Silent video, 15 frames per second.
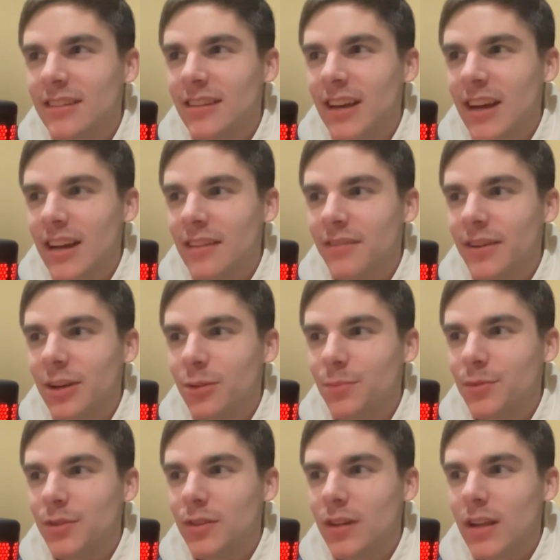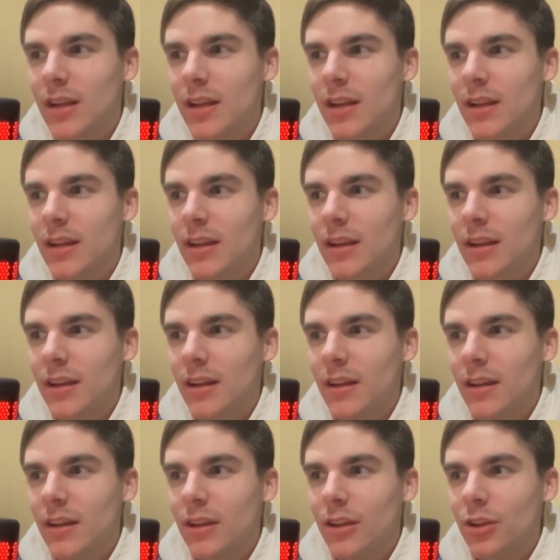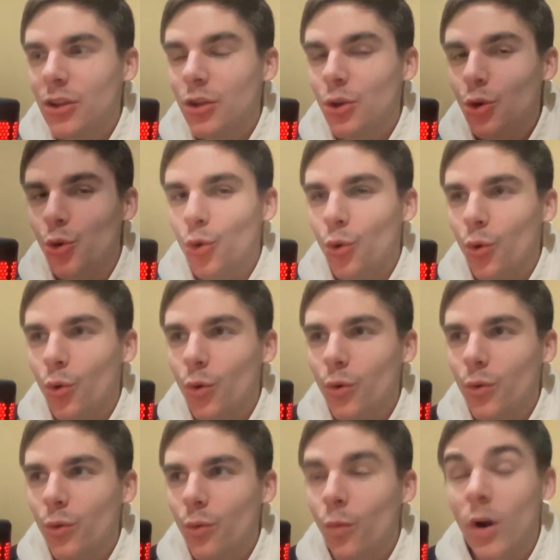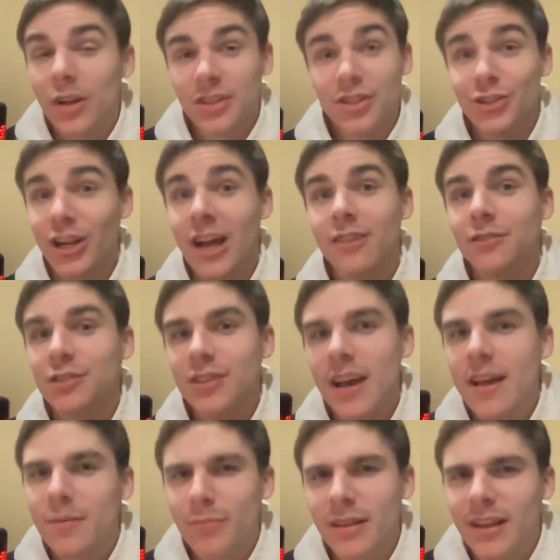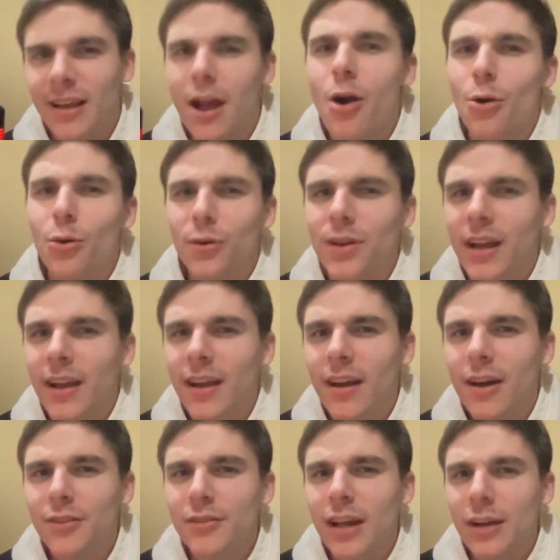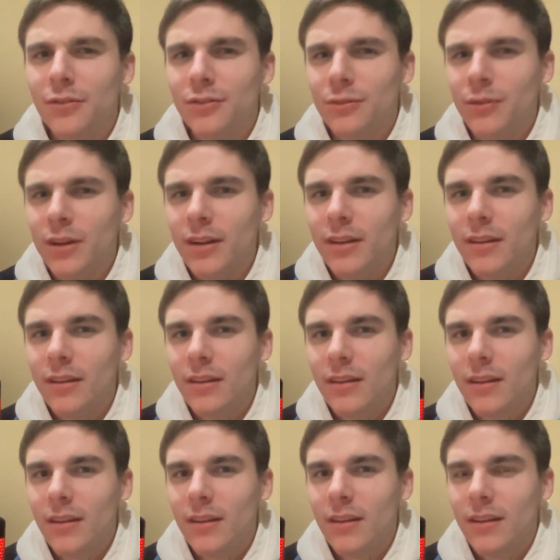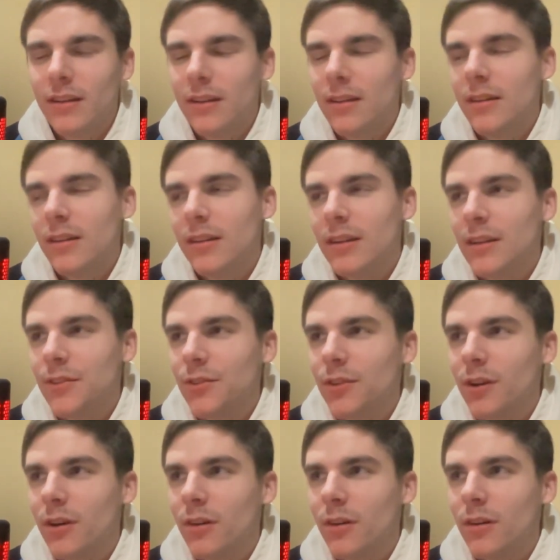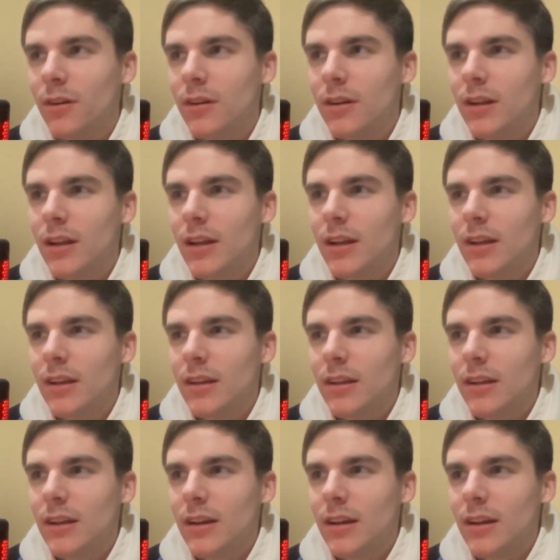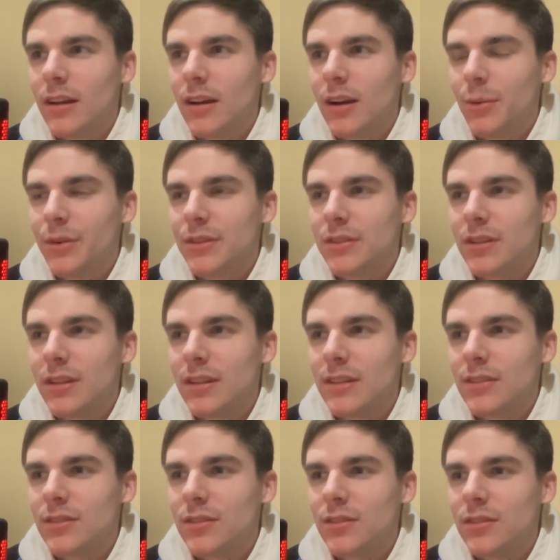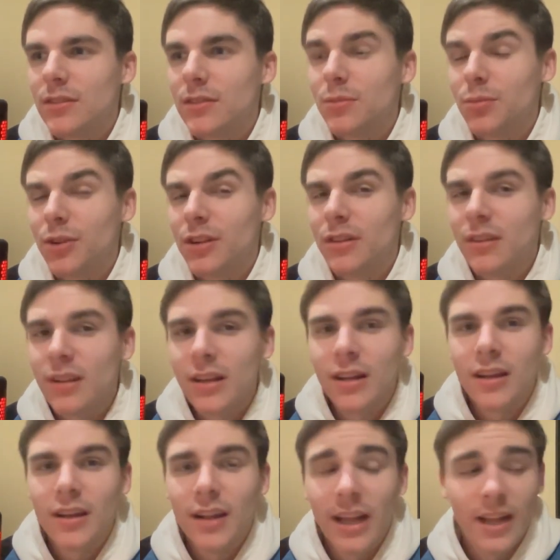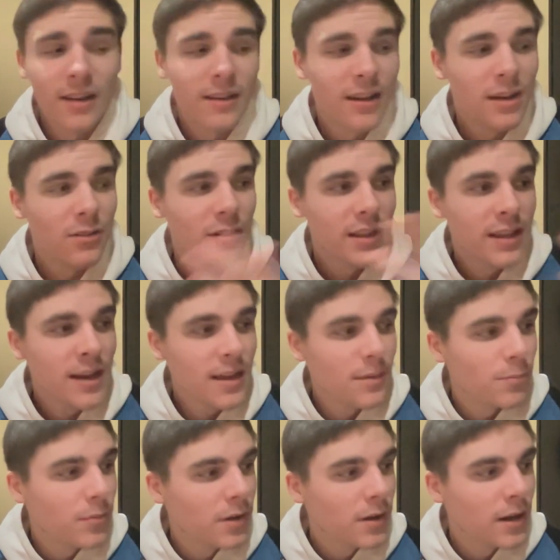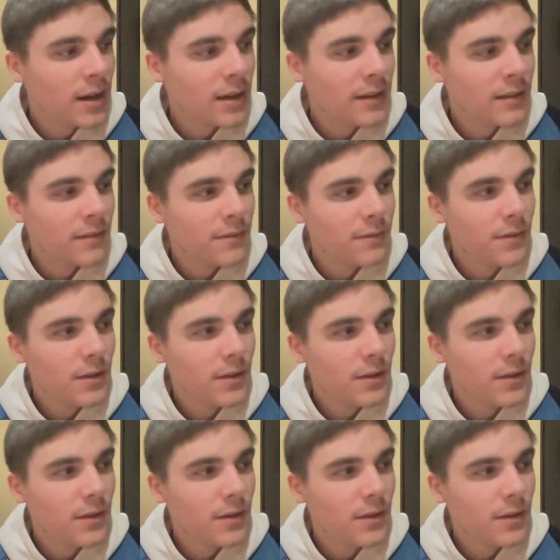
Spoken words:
it kind of helps you want to challenge that and be like, oh, okay, I'll do it. And so I would say that's a pretty good thing. And not only that, but I